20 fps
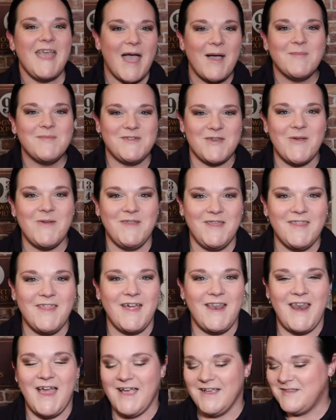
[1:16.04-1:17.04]
Yeah, I'm showing you
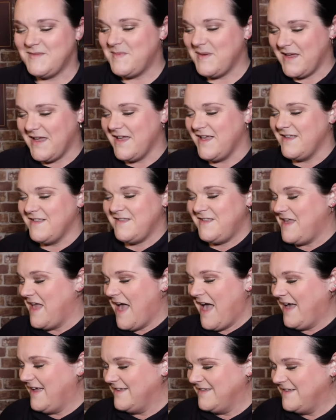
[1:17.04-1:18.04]
that last because, yeah.